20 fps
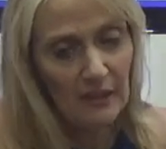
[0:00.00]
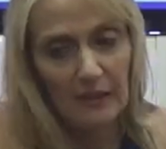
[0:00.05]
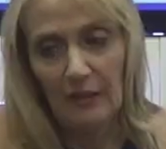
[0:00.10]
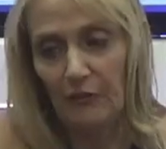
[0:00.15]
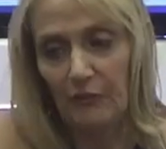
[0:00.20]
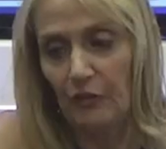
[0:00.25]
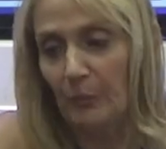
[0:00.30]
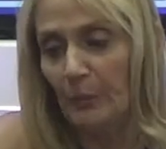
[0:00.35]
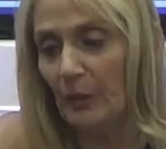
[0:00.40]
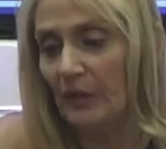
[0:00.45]

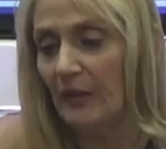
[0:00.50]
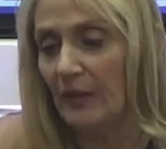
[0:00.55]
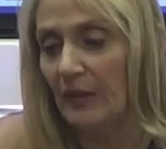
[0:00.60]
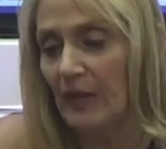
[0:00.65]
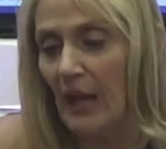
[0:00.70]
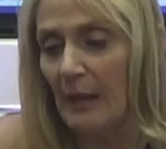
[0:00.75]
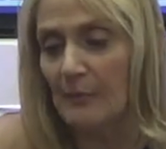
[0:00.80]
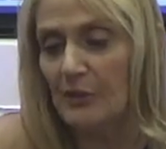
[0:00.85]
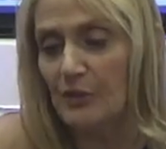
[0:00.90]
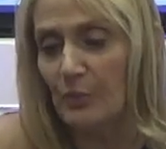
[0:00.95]
If you put in the
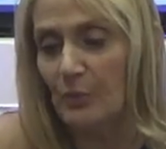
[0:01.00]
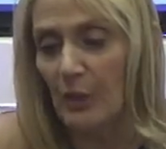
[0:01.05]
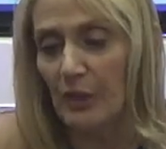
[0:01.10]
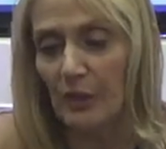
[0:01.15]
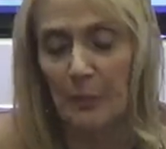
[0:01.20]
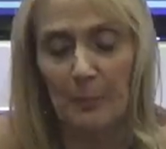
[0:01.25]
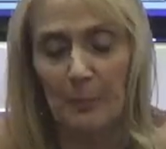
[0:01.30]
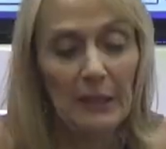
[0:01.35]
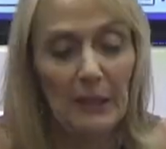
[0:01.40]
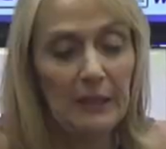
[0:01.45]
comments where
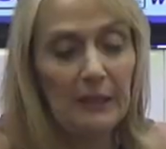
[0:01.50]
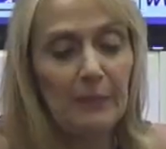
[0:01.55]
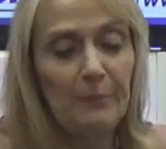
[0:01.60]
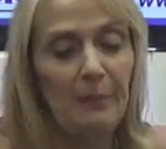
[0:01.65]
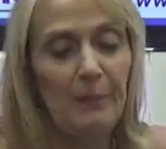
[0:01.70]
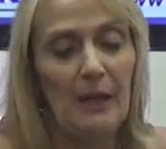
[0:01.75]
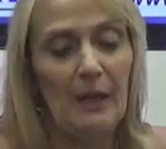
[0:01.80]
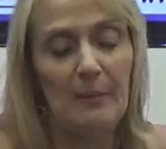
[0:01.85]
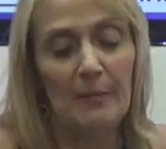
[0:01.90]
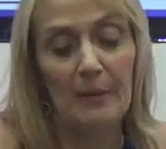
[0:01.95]
you're playing,
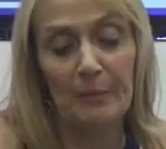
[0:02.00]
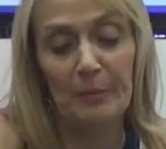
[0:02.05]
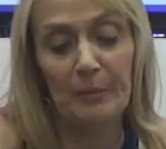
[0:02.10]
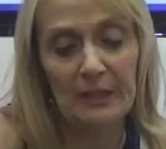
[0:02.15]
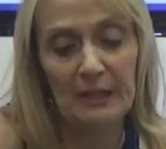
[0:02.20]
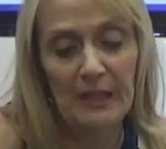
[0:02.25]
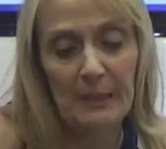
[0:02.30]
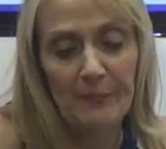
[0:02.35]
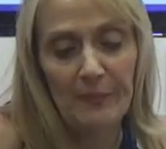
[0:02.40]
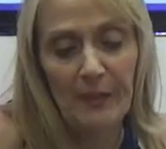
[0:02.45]
Pam, I'll
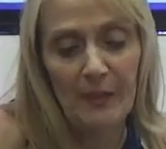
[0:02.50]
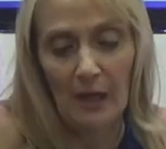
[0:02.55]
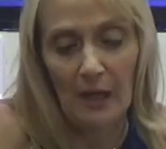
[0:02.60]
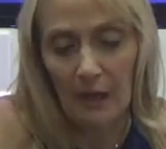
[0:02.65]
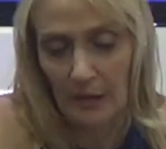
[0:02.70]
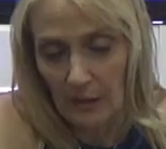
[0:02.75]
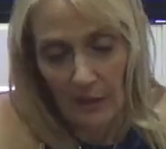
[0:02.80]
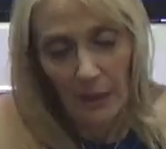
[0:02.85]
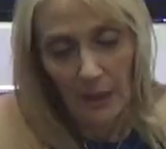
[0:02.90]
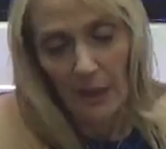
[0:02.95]
put it up
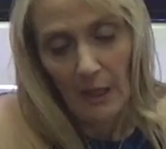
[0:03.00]
there.